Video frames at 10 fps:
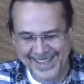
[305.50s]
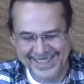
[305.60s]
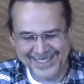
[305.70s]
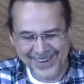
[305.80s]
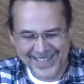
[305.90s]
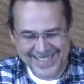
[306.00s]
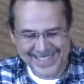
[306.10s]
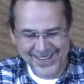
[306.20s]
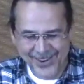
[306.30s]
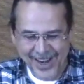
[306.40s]
It's great to
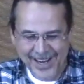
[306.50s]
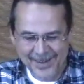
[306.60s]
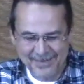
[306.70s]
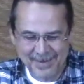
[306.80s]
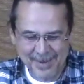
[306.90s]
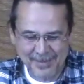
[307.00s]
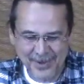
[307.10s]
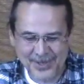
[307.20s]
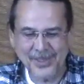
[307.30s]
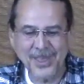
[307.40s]
see your icon pop up,
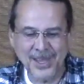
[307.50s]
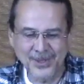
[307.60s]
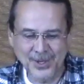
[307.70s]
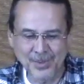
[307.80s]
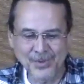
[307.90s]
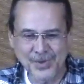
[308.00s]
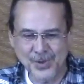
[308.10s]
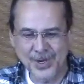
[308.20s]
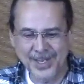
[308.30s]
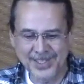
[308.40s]
Rosa. Thank you so much for
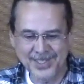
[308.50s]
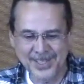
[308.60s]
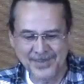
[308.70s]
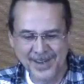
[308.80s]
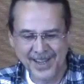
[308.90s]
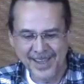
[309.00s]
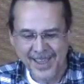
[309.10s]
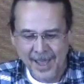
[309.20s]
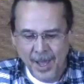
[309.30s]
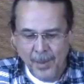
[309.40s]
joining us this evening.
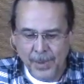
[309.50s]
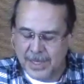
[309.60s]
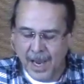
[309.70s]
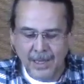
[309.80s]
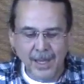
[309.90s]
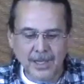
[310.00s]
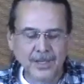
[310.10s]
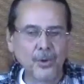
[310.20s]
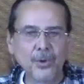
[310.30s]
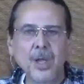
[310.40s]
But yeah,
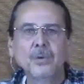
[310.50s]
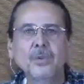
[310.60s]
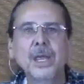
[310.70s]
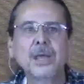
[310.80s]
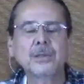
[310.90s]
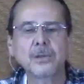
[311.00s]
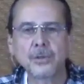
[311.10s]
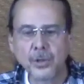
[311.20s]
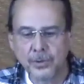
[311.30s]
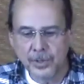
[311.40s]
you know, we hear
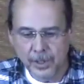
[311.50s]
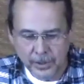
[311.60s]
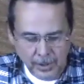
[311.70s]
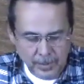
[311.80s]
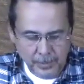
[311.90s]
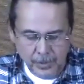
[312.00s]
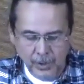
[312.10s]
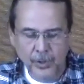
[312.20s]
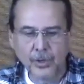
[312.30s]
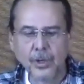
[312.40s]
the, the the
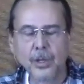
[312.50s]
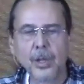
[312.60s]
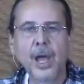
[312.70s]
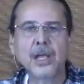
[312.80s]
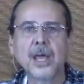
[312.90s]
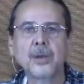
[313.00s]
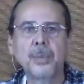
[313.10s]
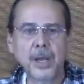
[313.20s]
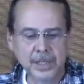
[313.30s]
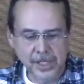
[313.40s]
the the, lies out
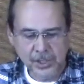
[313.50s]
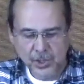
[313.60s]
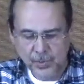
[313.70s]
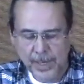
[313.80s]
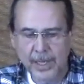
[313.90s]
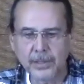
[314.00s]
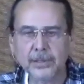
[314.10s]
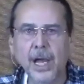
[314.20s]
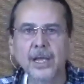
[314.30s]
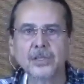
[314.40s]
of politicians. We hear
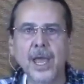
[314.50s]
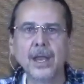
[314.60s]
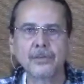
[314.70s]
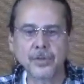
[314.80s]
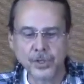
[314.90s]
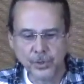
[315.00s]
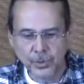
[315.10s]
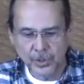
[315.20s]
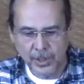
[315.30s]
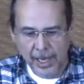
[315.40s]
the lies out of the
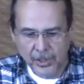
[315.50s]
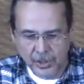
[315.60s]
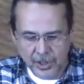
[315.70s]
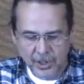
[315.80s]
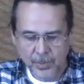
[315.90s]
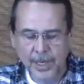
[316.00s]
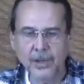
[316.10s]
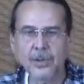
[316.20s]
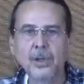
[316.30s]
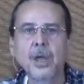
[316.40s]
news agencies. We
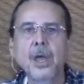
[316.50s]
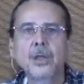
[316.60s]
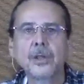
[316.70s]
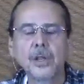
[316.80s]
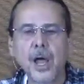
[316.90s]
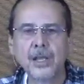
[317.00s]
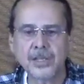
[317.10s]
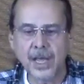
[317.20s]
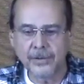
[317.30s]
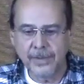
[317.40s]
hear the the
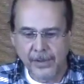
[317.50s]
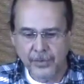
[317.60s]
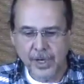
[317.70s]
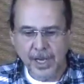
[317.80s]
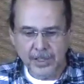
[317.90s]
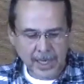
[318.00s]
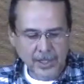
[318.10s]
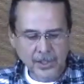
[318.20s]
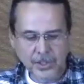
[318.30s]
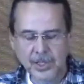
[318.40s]
lies out of advertising
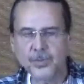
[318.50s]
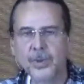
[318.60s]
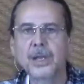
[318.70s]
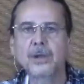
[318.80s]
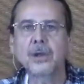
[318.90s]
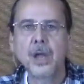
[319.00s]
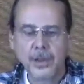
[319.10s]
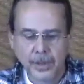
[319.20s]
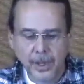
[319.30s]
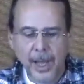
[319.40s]
agencies. We hear
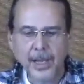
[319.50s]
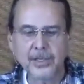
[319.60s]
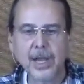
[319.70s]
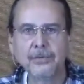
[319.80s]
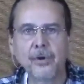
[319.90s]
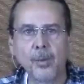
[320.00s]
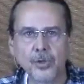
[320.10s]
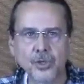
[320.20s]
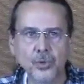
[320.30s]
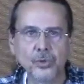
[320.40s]
the lies out of
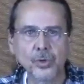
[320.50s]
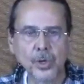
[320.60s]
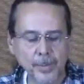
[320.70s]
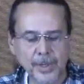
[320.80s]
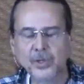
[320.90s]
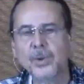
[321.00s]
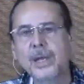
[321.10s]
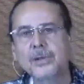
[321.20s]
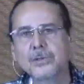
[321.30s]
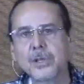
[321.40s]
pharmaceutical companies. We
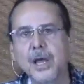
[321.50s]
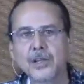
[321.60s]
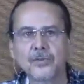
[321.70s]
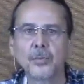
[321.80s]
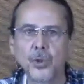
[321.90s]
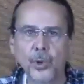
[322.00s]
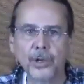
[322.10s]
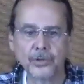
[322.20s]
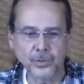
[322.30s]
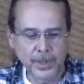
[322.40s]
hear the lies from
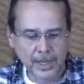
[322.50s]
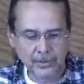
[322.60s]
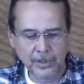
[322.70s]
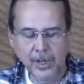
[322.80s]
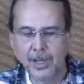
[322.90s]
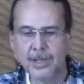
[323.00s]
lawyers. We hear the